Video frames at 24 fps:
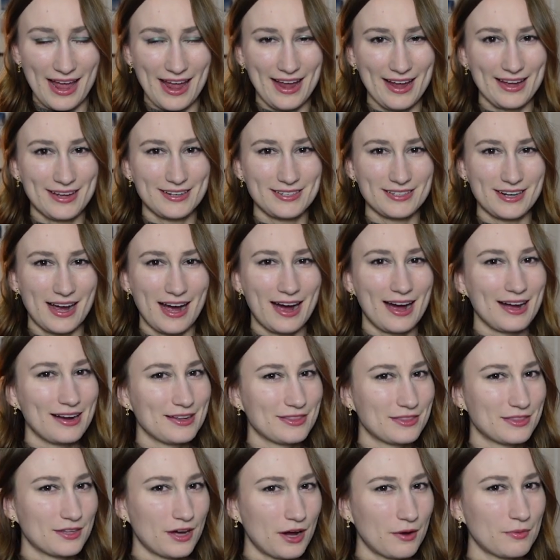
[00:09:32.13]
And
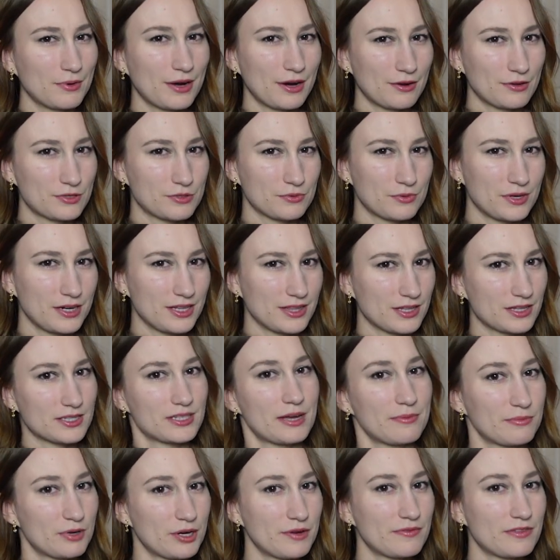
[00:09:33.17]
I thought when I was reading the
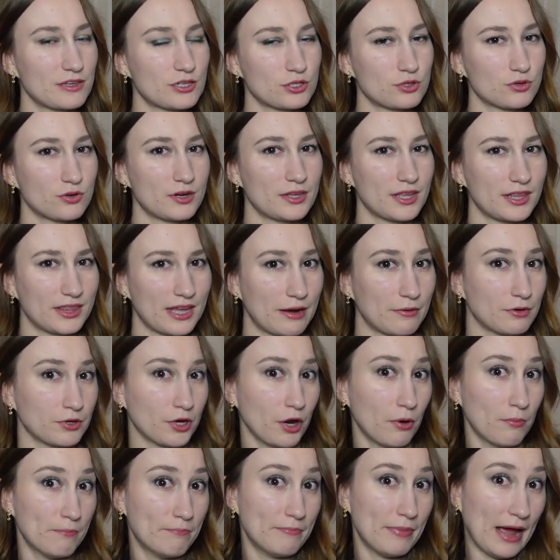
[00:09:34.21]
summary of the story that that would
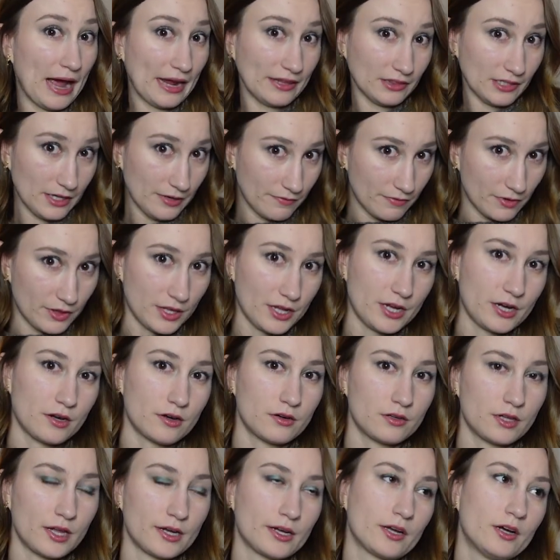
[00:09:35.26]
go badly for the
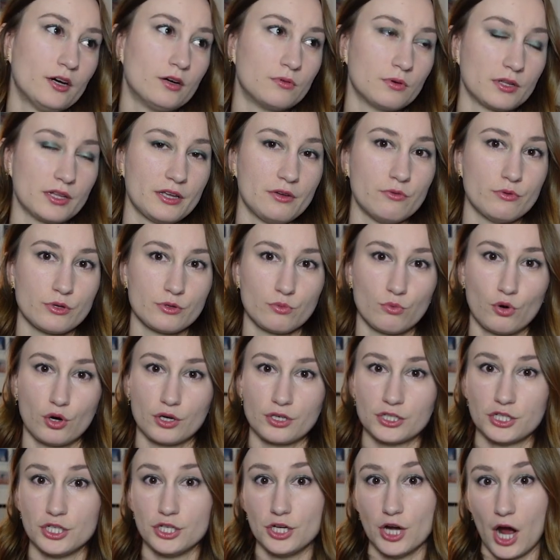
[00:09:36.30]
hero, like, oh, well, he was
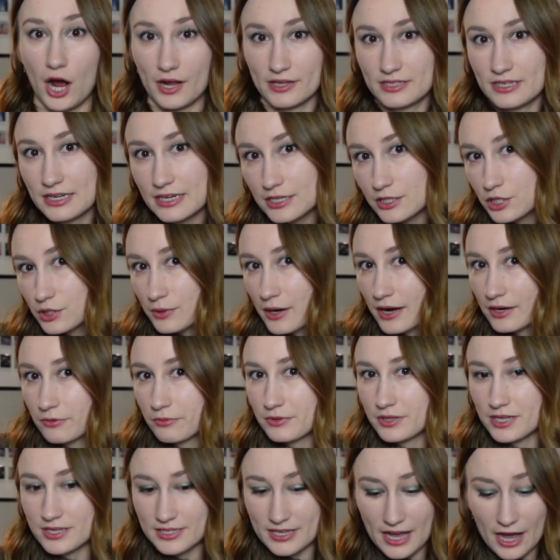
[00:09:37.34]
warned not to interact
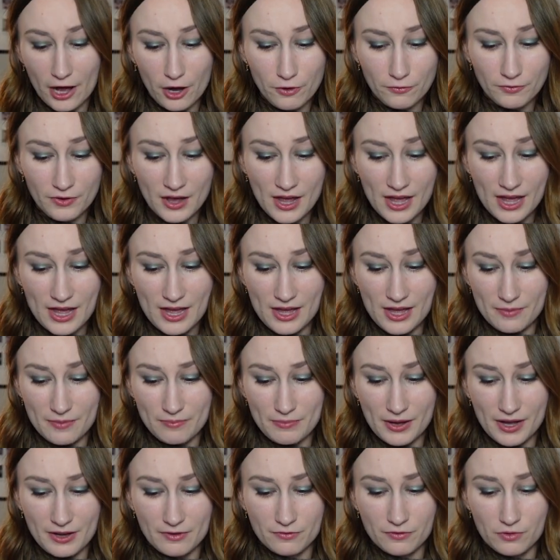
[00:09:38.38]
with this elf,
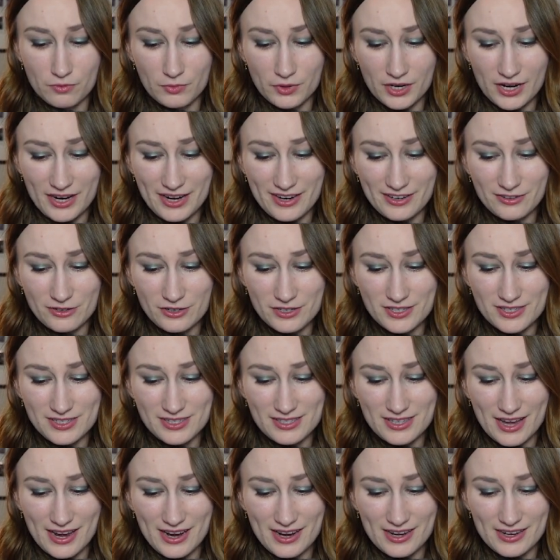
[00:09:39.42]
but from what I
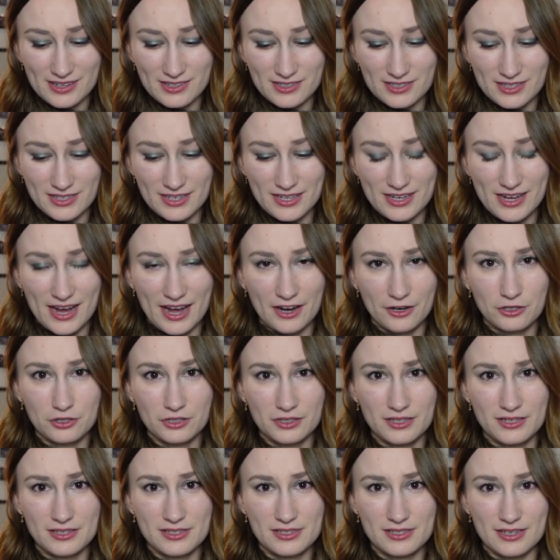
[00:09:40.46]
understand, he
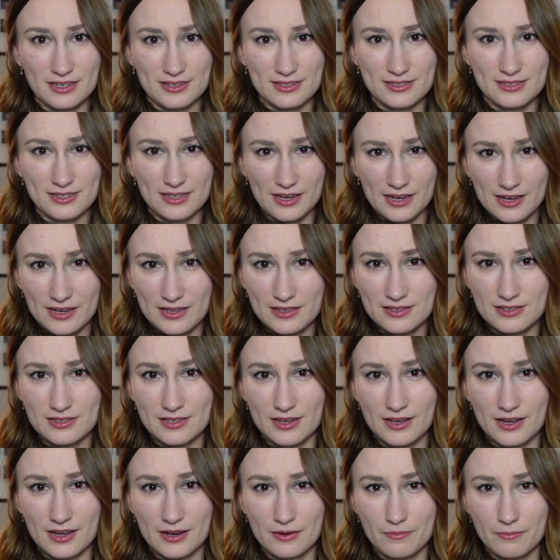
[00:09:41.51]
actually
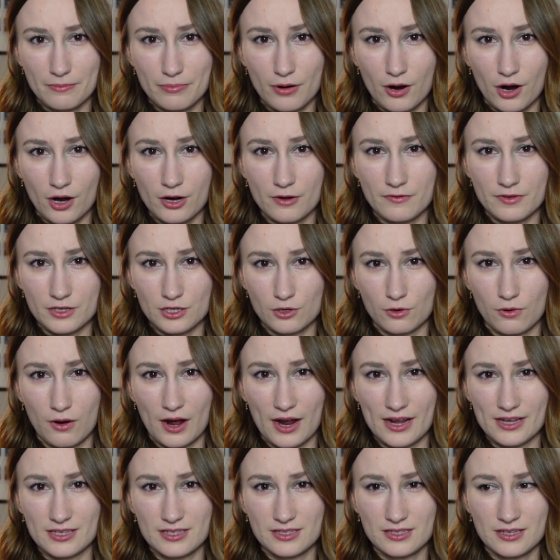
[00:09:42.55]
succeeds in part of his
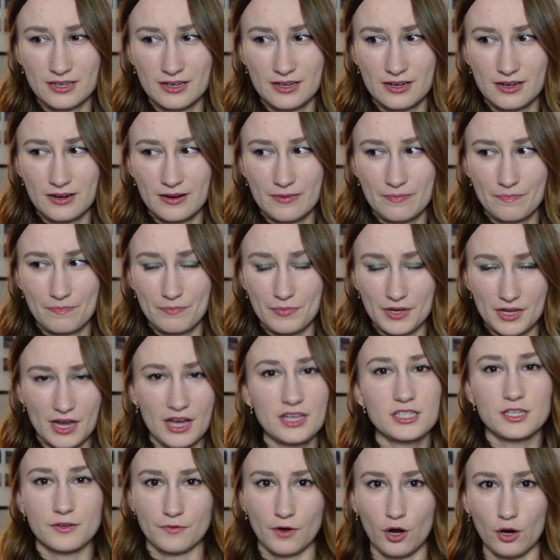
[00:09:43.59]
quest
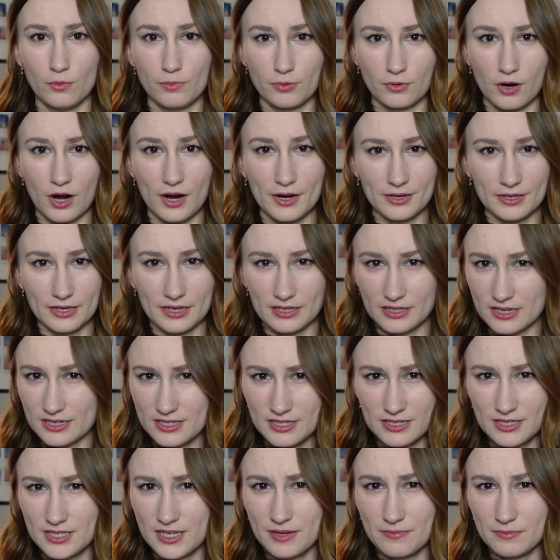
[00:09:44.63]
because of Oberon. It
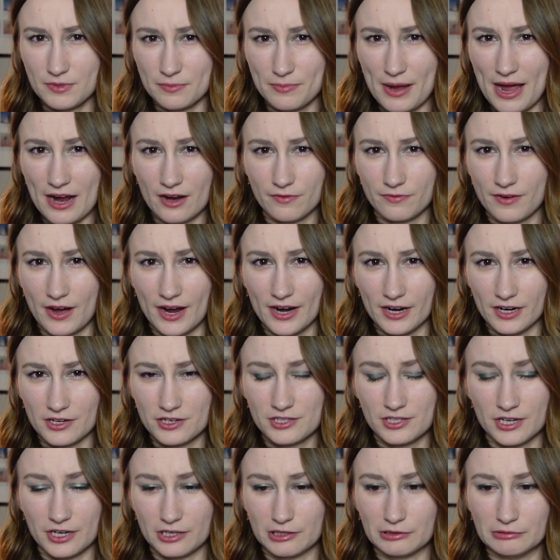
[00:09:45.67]
doesn't seem to backfire,
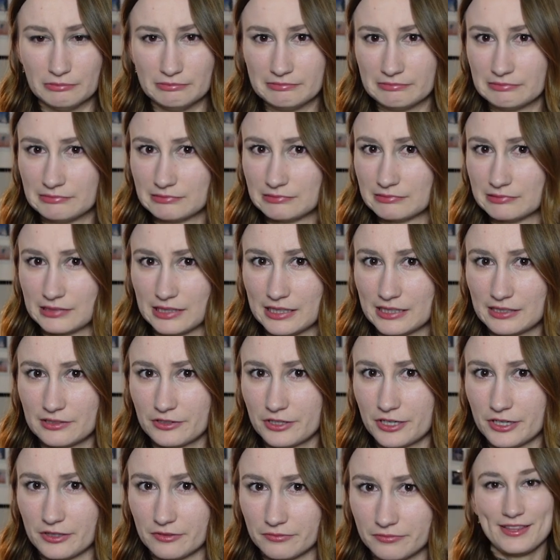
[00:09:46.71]
so I
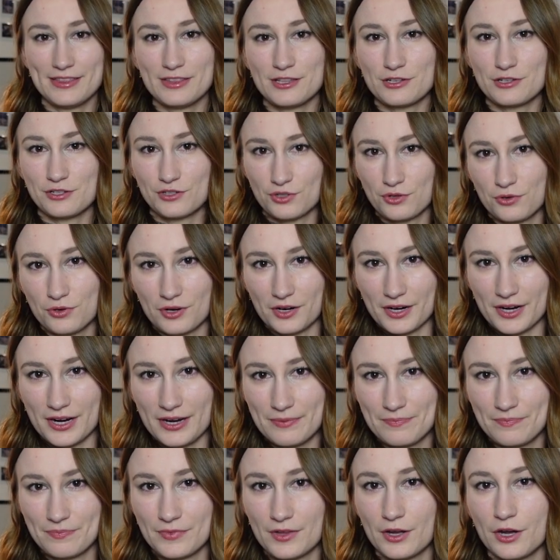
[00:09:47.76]
don't know. In the
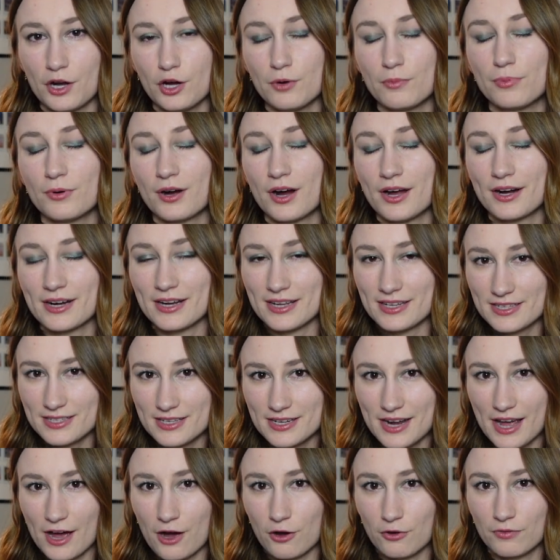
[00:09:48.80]
story, Oberon is
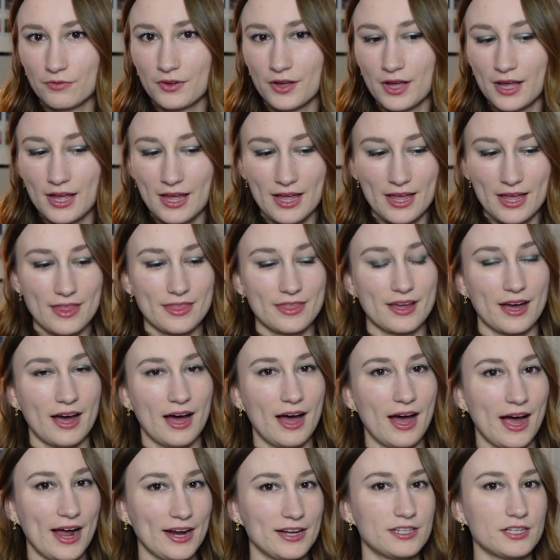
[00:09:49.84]
an elf, the
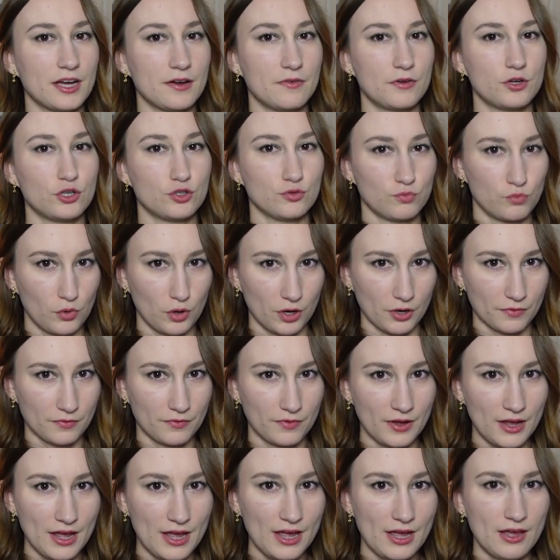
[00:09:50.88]
height of a
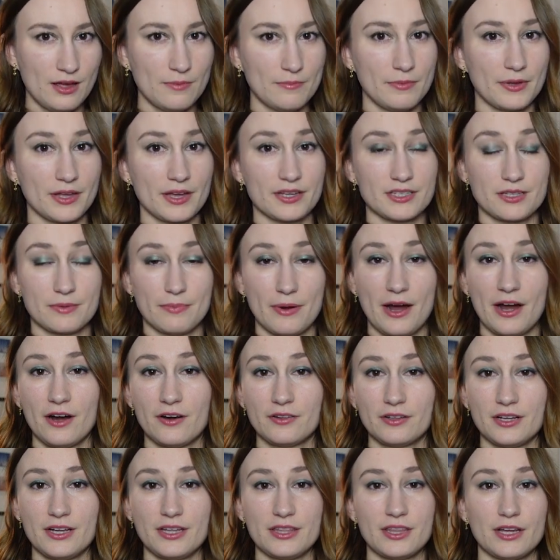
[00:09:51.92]
dwarf. because
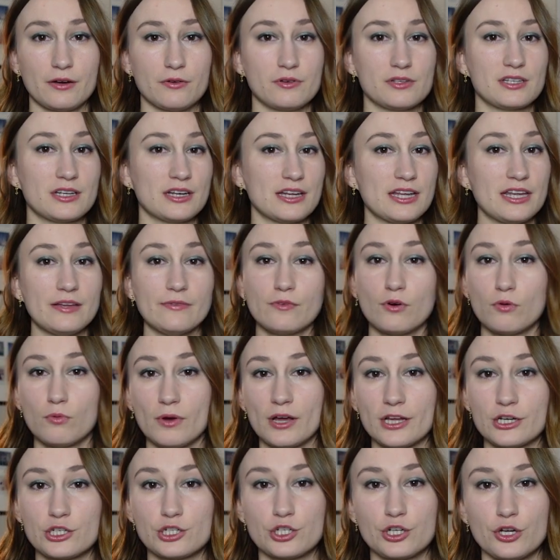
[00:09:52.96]
apparently there was an evil
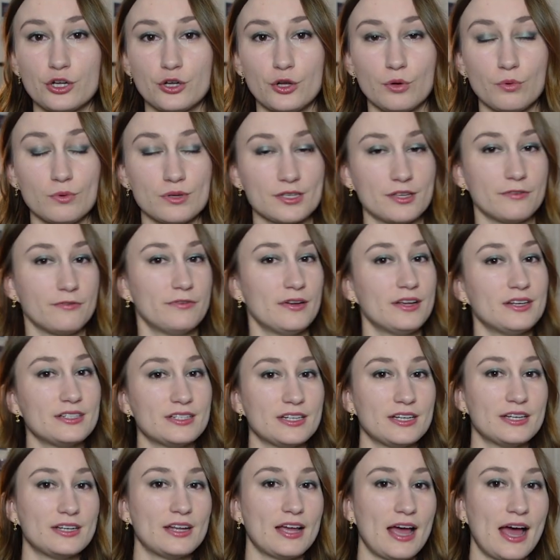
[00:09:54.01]
witch who was
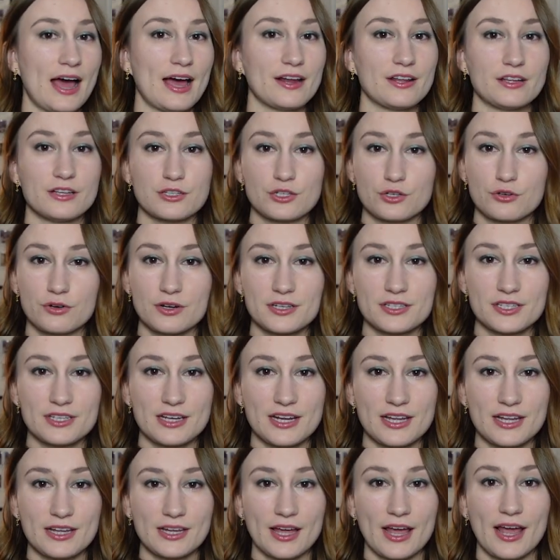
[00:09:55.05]
offended at his
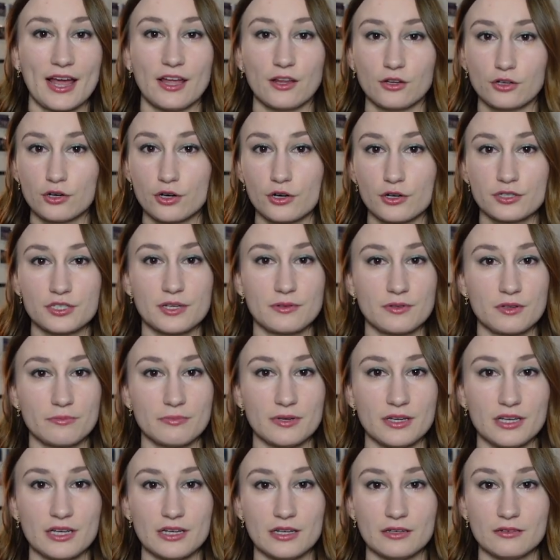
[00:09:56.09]
christening and cursed him to
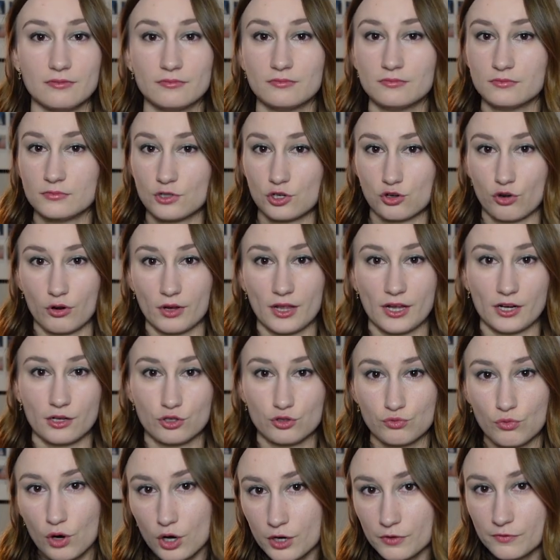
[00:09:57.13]
be short like a
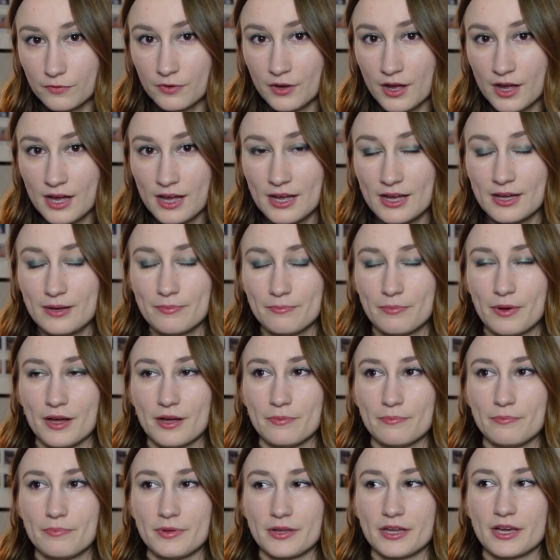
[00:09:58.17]
dwarf,
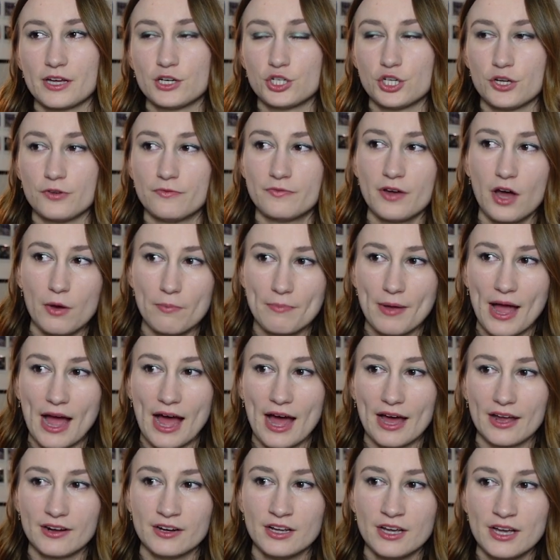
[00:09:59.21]
but because she felt
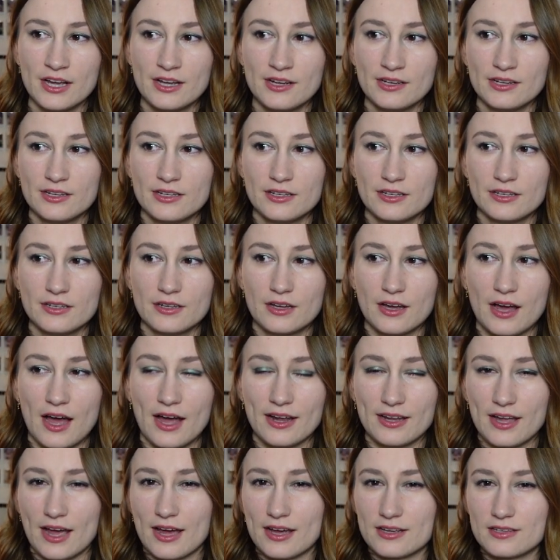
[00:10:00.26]
bad,
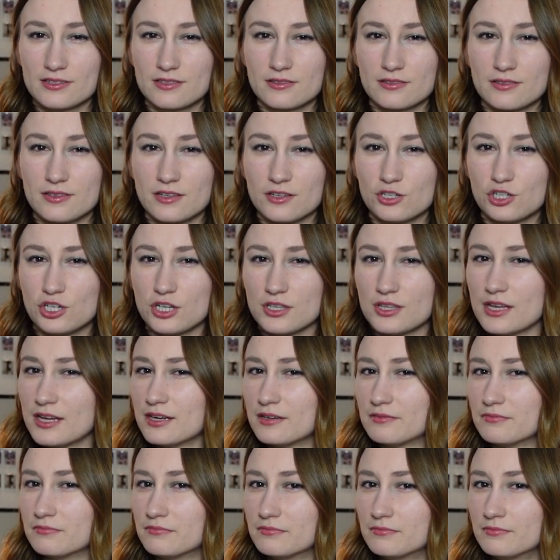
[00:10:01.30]
I guess, that she
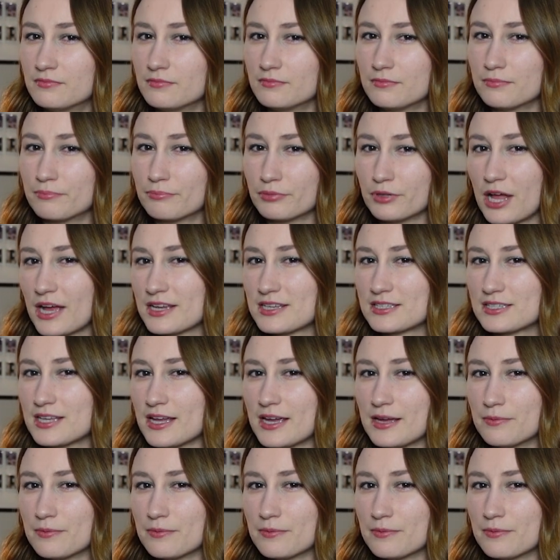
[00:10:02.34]
then blessed